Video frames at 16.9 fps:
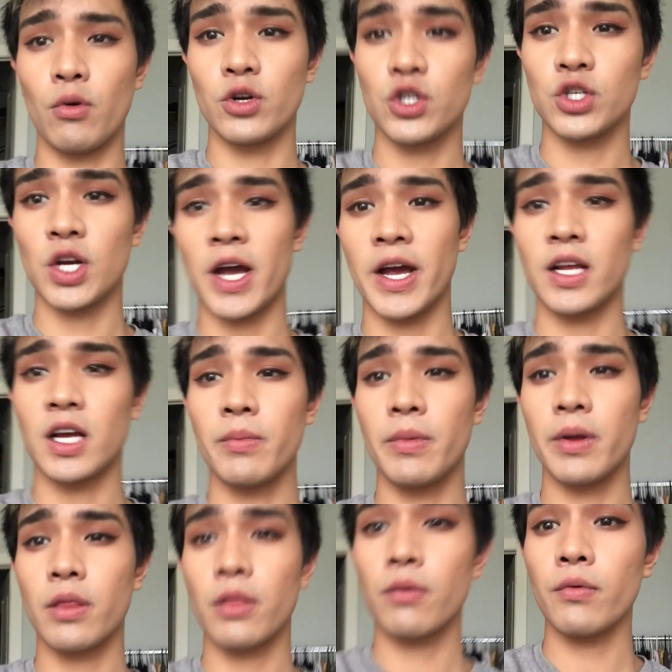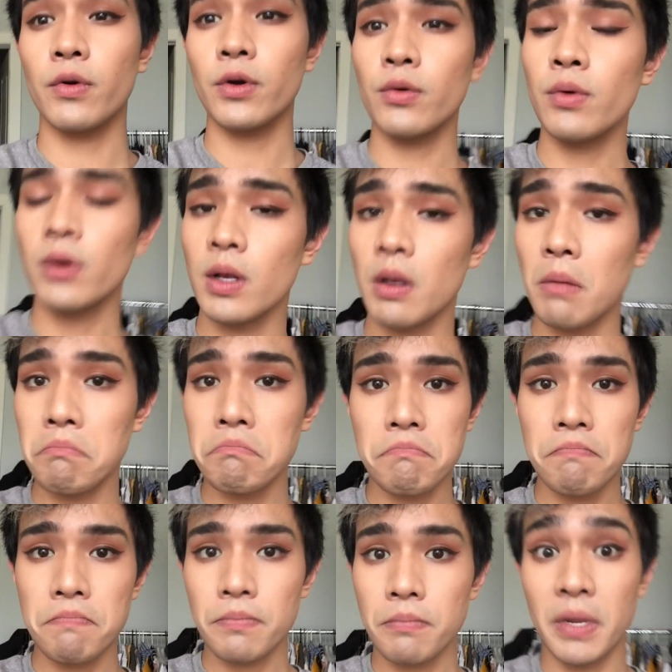more shine coming through.
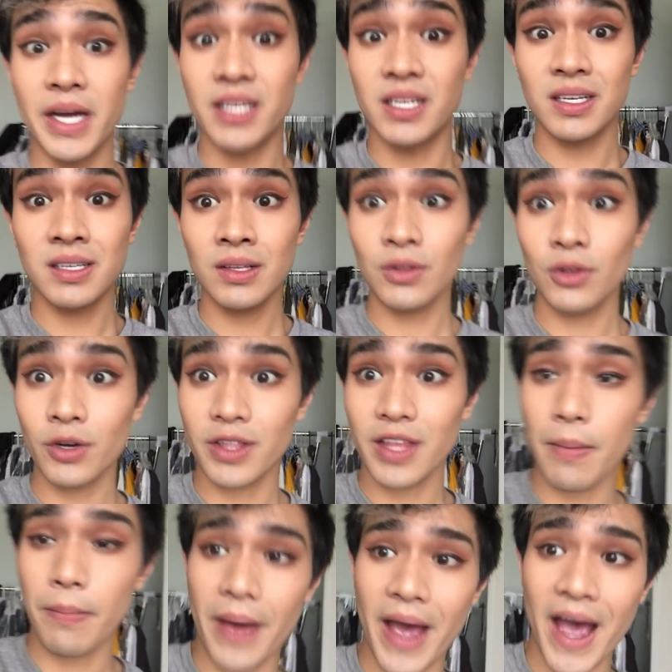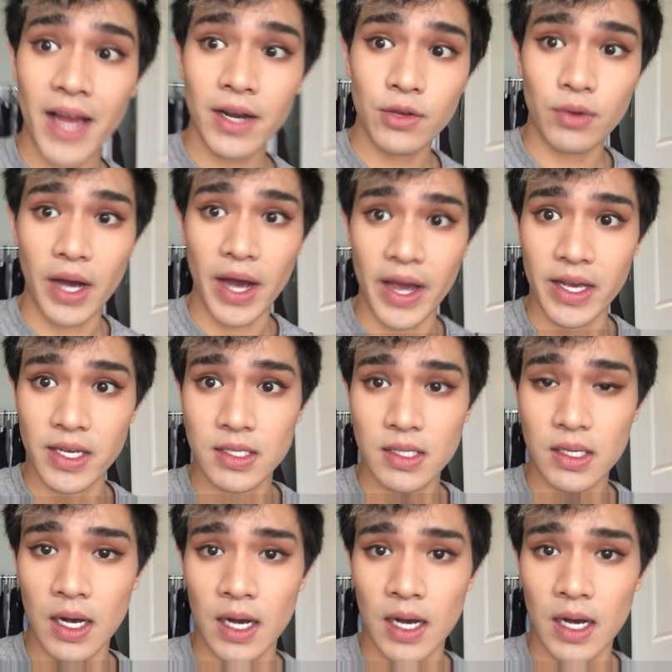But it doesn't look that bad, you guys.